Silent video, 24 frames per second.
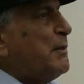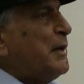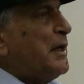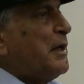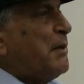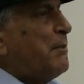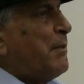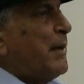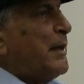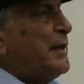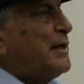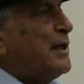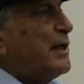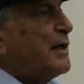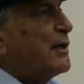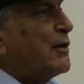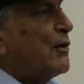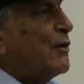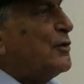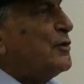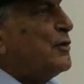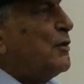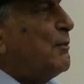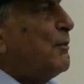be
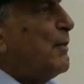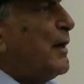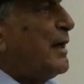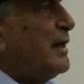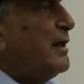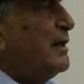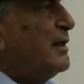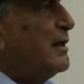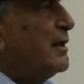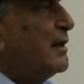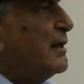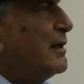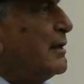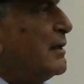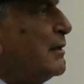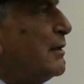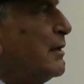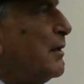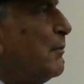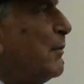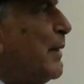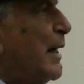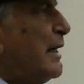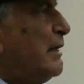dependent on your mind.
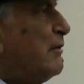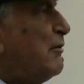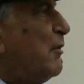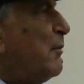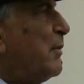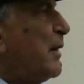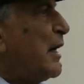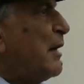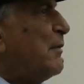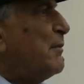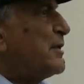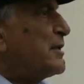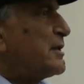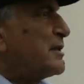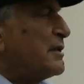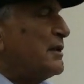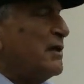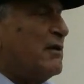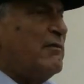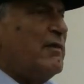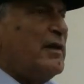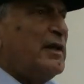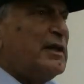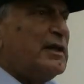The mind will become a
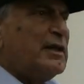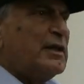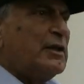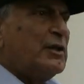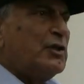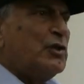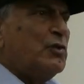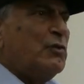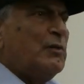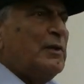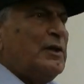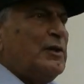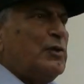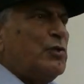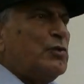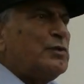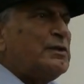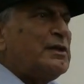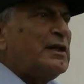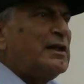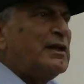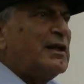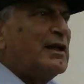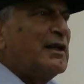servant. You will
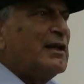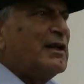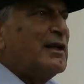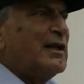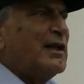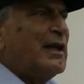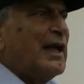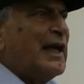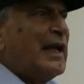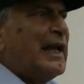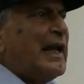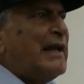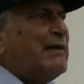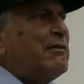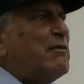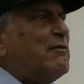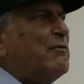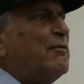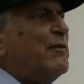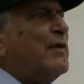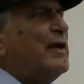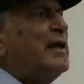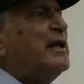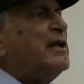use it and have a
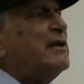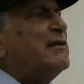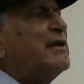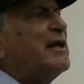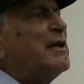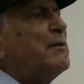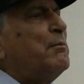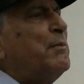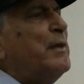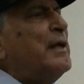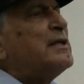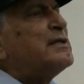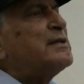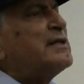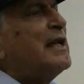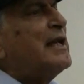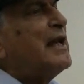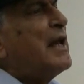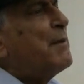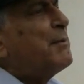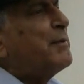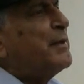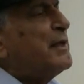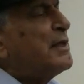very great bliss and
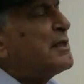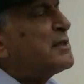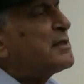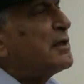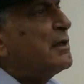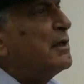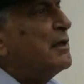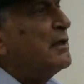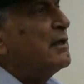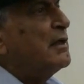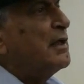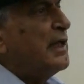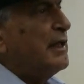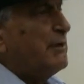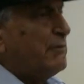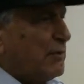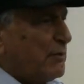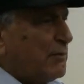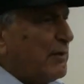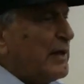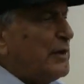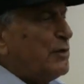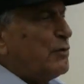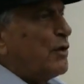happiness
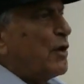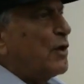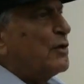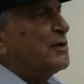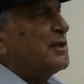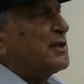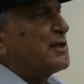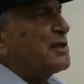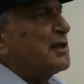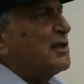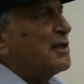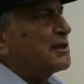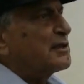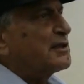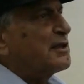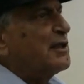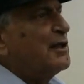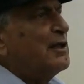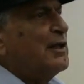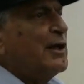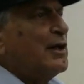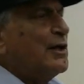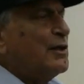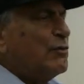even while you are on this earth.
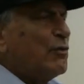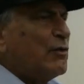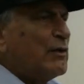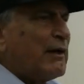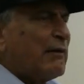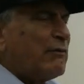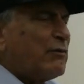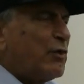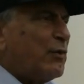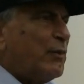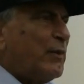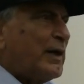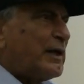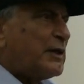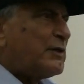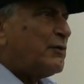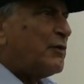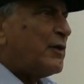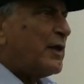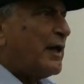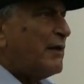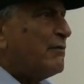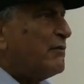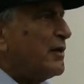Don't have to wait
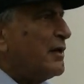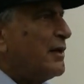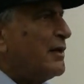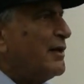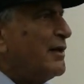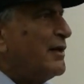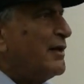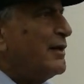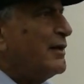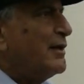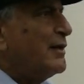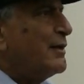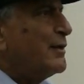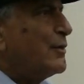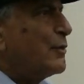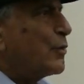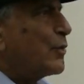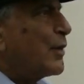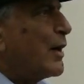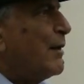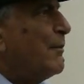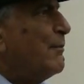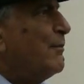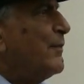for heaven to
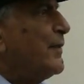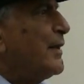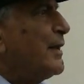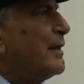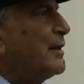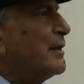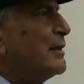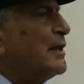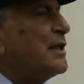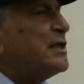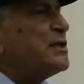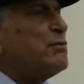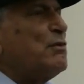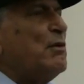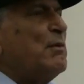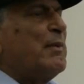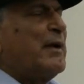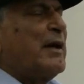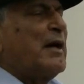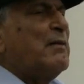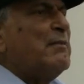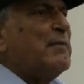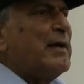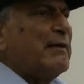come. This will
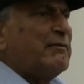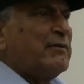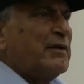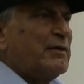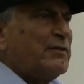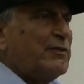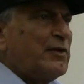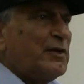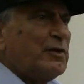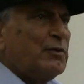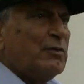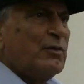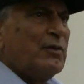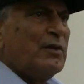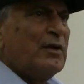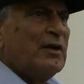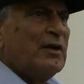become heaven for you.